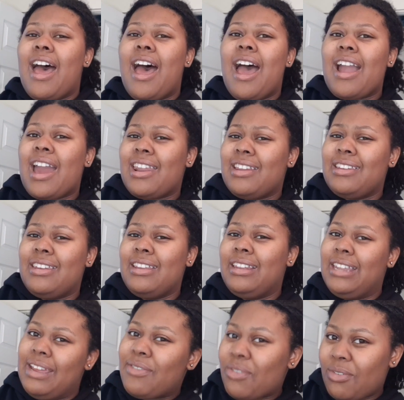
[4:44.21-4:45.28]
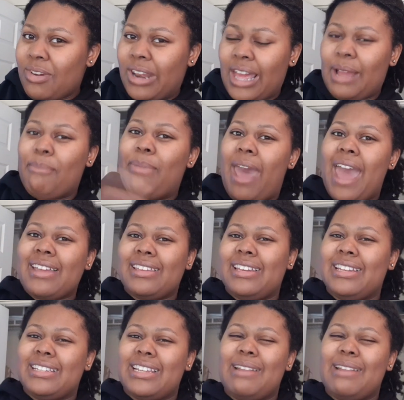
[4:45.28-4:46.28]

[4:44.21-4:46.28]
I got a delivery, like a package.